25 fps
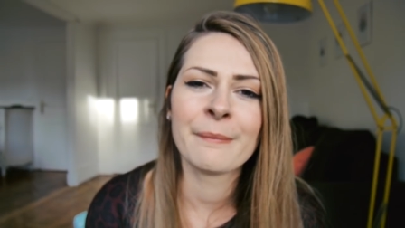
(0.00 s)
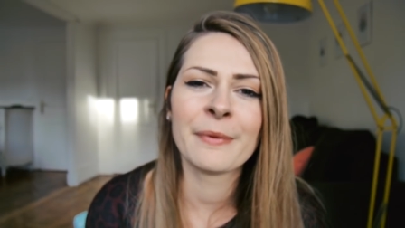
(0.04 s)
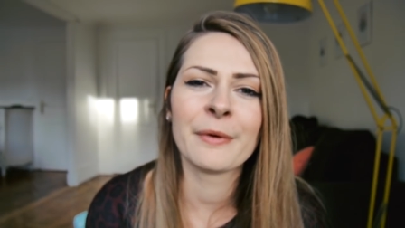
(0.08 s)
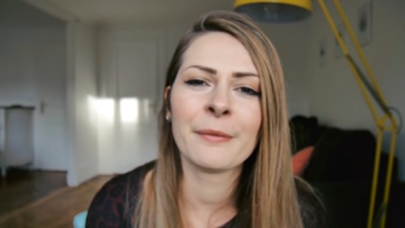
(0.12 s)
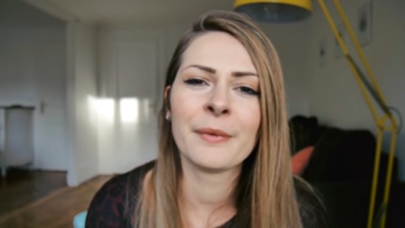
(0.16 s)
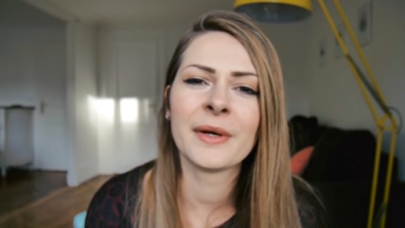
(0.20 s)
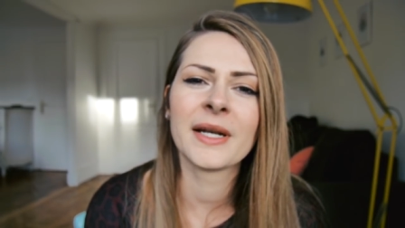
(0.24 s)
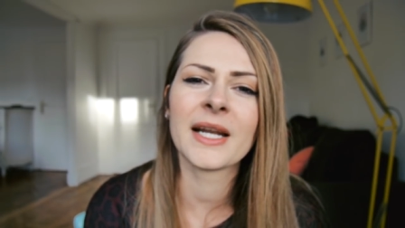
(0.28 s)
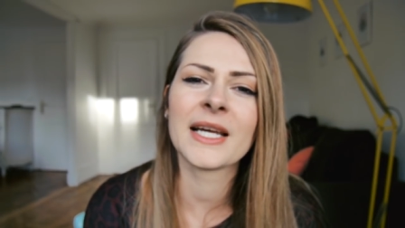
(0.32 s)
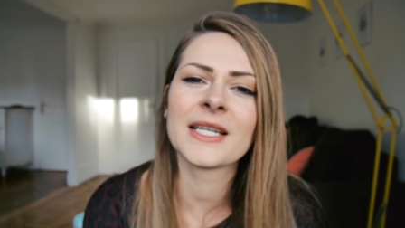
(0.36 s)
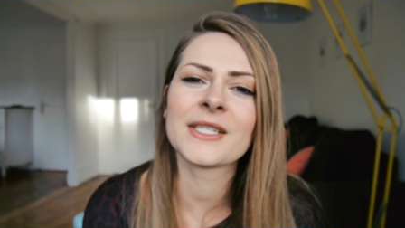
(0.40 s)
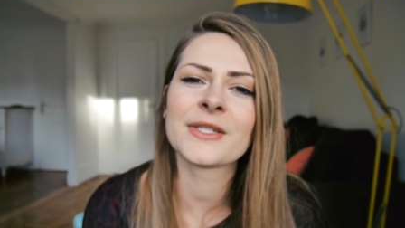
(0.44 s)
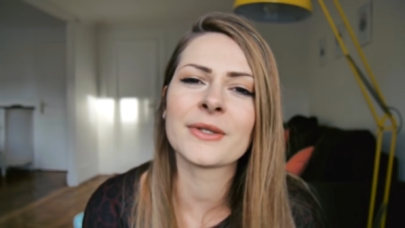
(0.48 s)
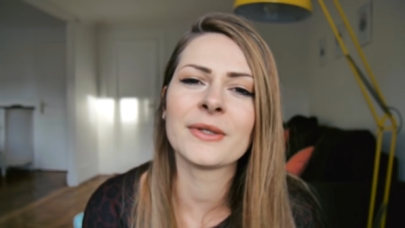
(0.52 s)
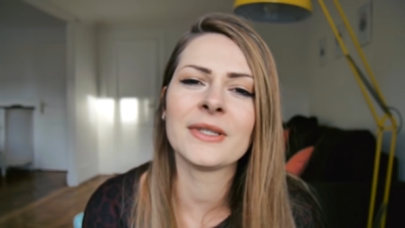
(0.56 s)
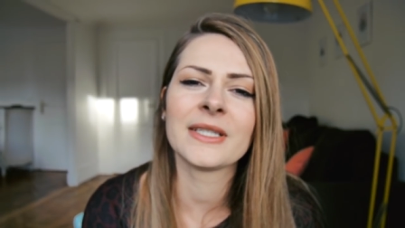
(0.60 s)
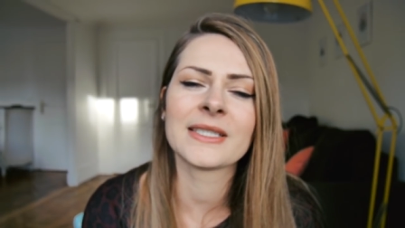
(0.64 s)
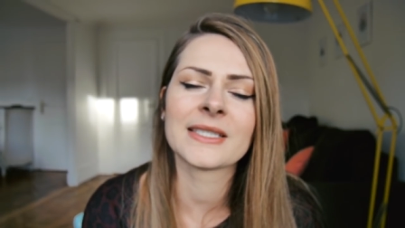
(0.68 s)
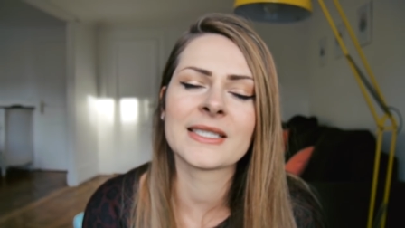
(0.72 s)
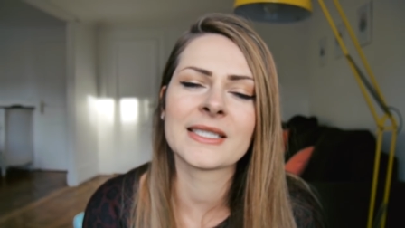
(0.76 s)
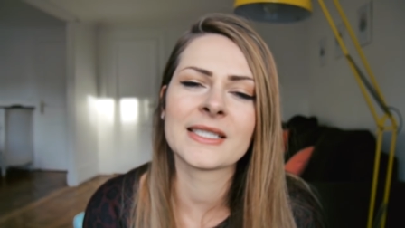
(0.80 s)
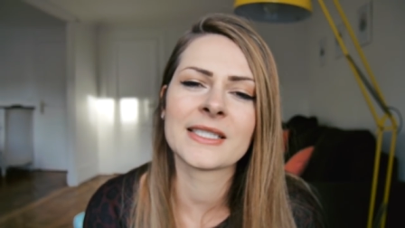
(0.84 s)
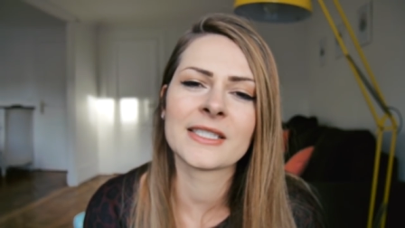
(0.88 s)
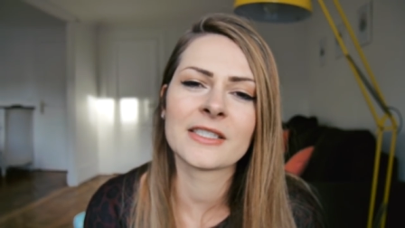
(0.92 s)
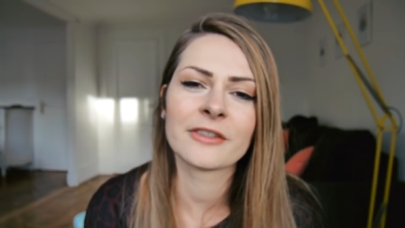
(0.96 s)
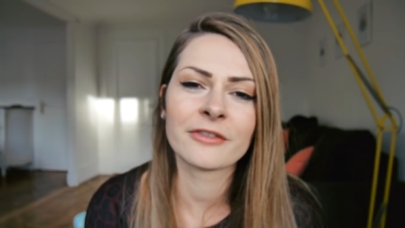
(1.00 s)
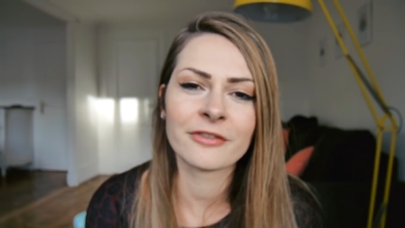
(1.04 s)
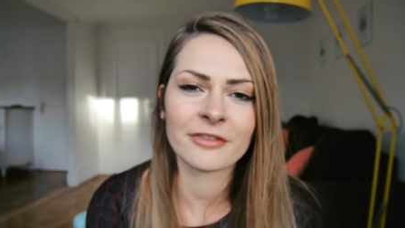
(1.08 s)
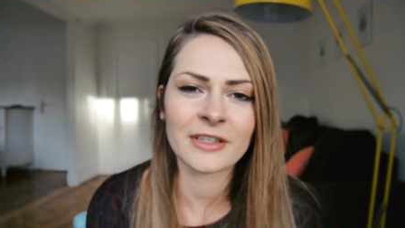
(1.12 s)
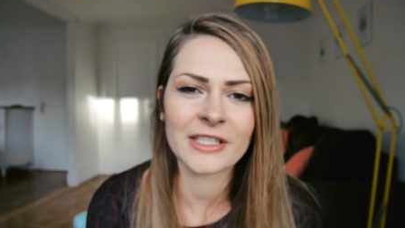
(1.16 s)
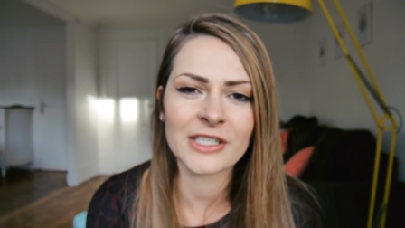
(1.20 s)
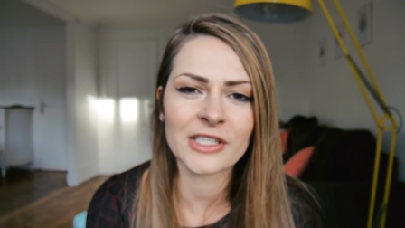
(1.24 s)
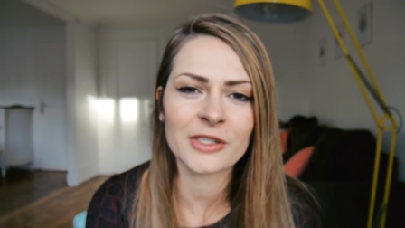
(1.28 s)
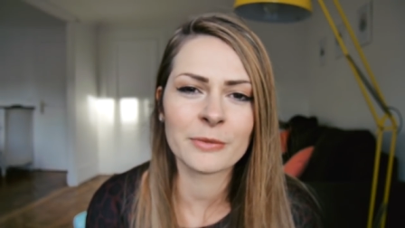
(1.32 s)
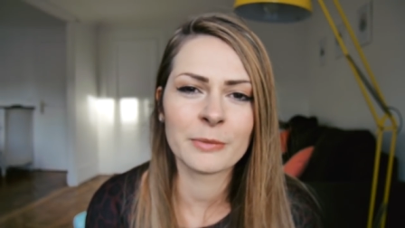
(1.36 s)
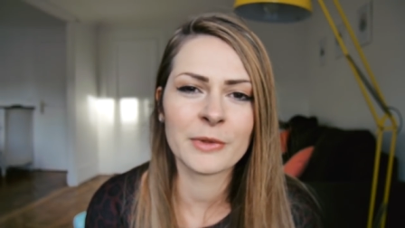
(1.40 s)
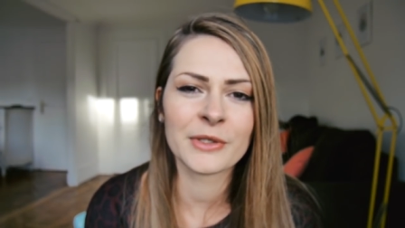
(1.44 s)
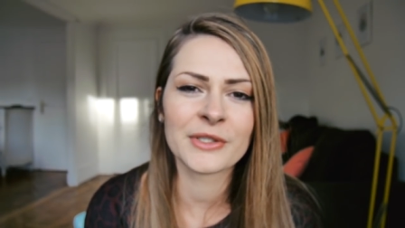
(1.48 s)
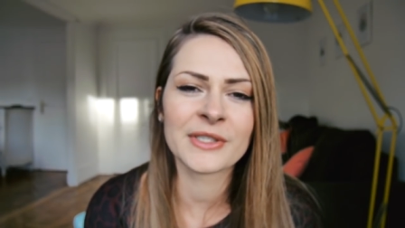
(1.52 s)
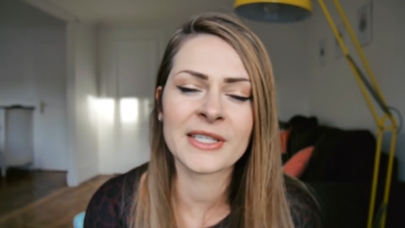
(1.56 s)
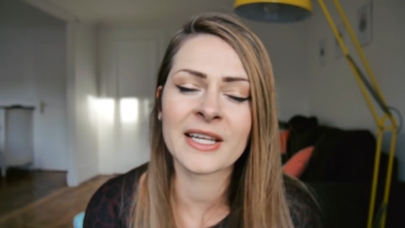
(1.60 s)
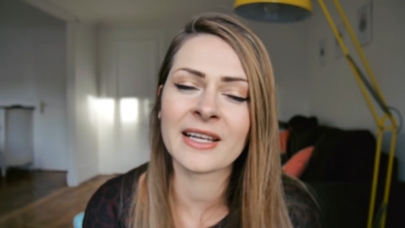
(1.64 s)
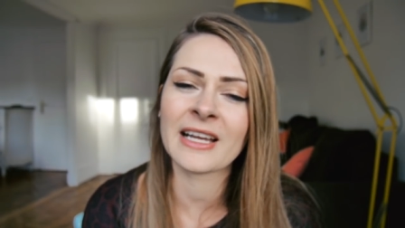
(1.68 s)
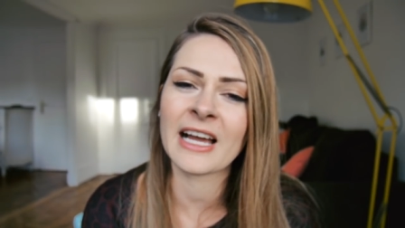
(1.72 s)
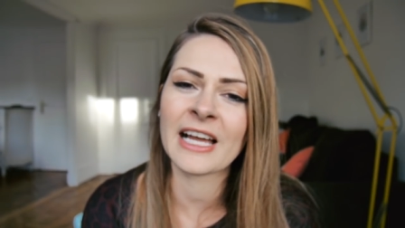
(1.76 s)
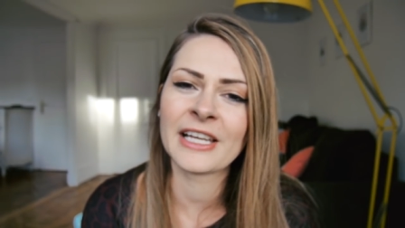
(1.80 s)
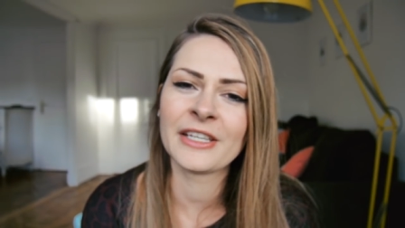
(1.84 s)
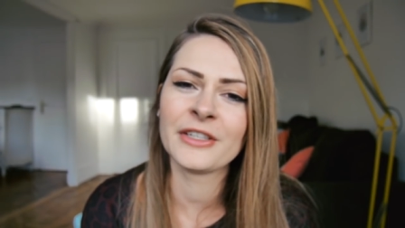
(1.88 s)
But when I do listen to French music,